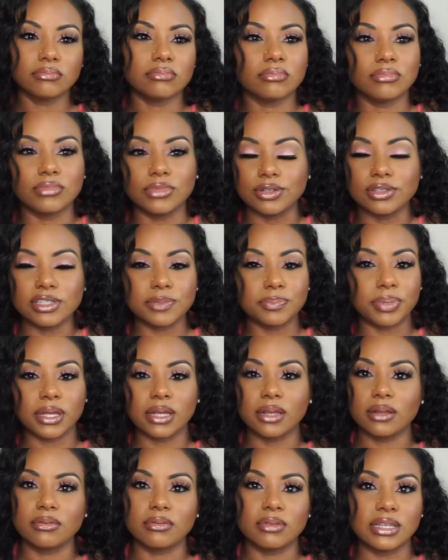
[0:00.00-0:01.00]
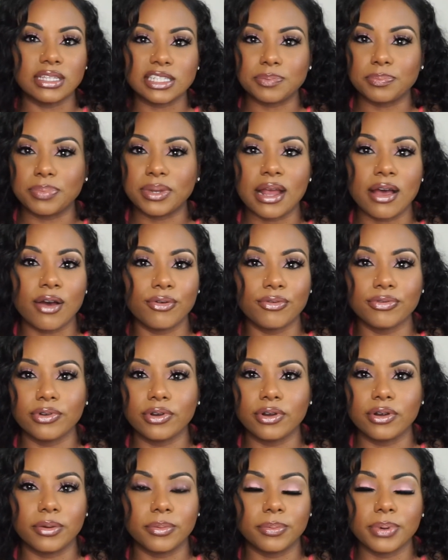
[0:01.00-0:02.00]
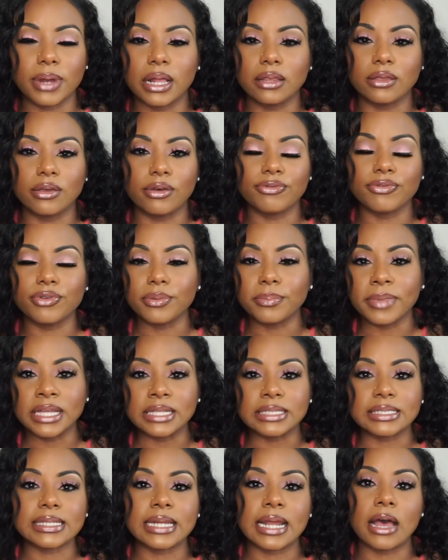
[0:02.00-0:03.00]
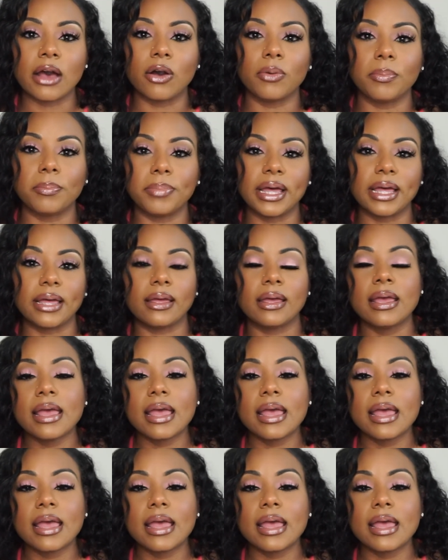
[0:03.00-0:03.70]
It's been out for probably a few months now, but